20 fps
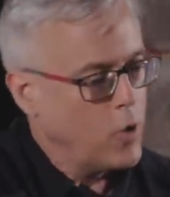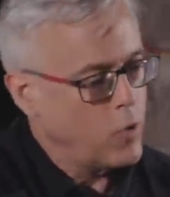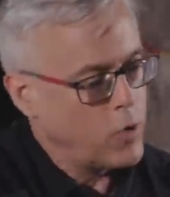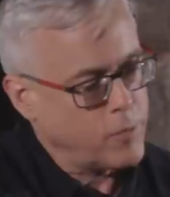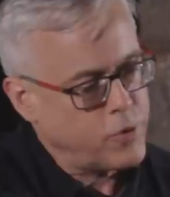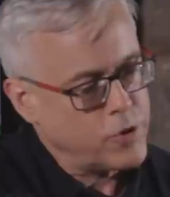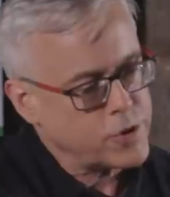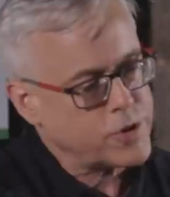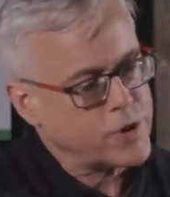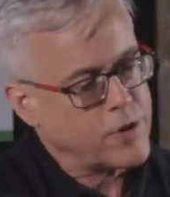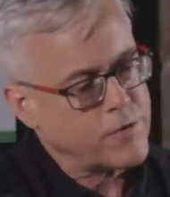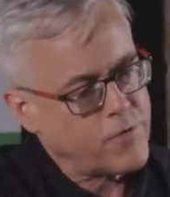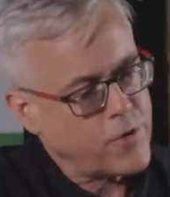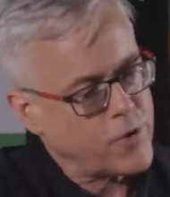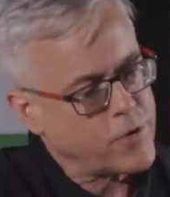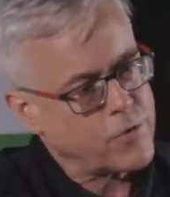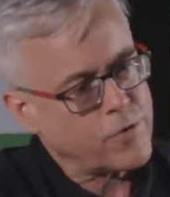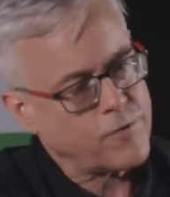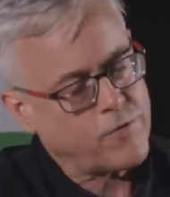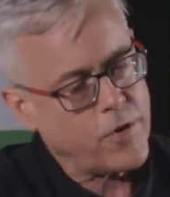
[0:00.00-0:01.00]
We're pushing it
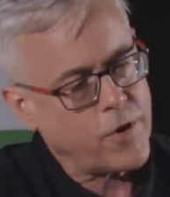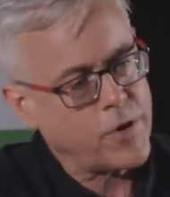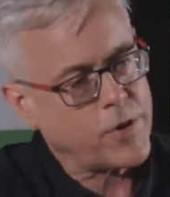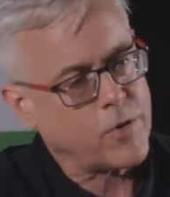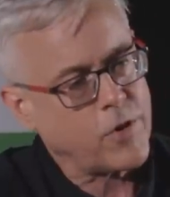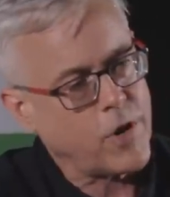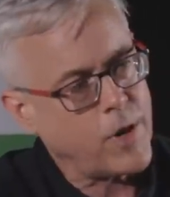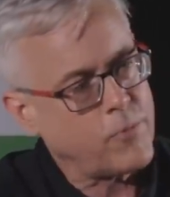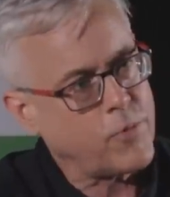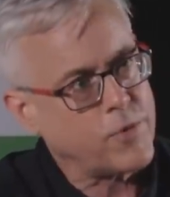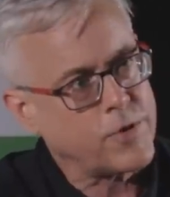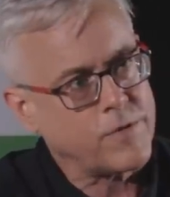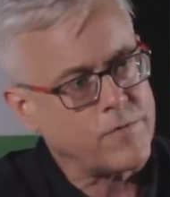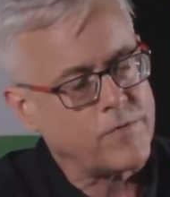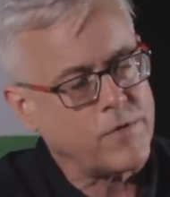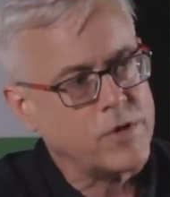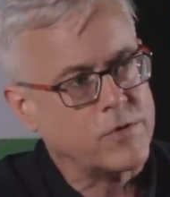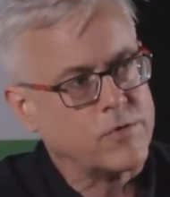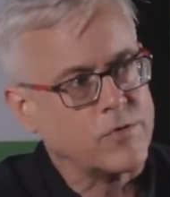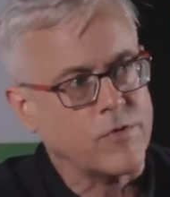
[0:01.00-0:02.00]
farther and farther up with in
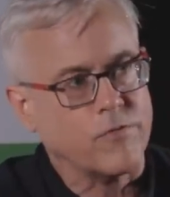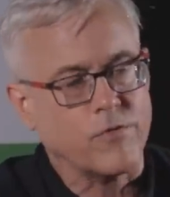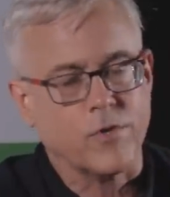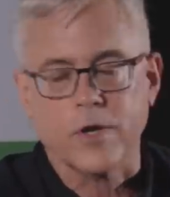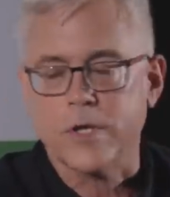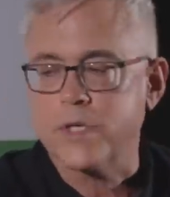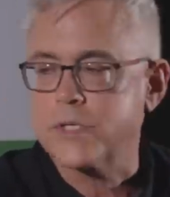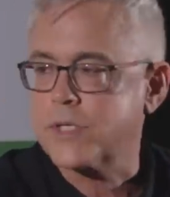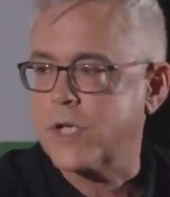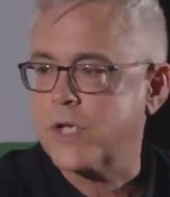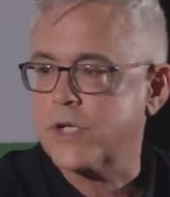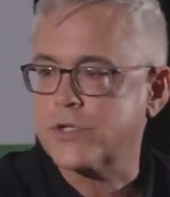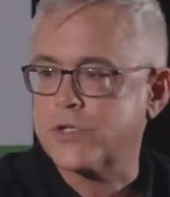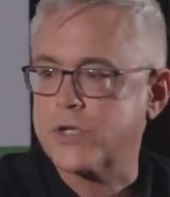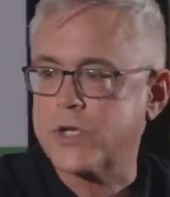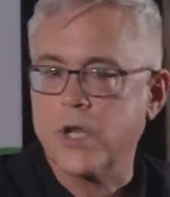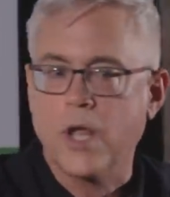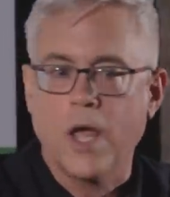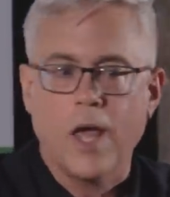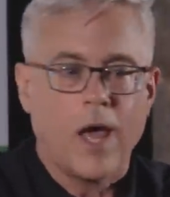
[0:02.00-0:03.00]
vitro
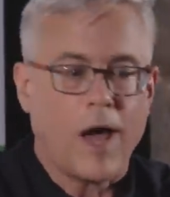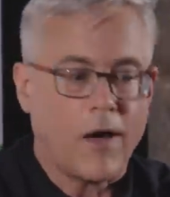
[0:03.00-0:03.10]
fertilization.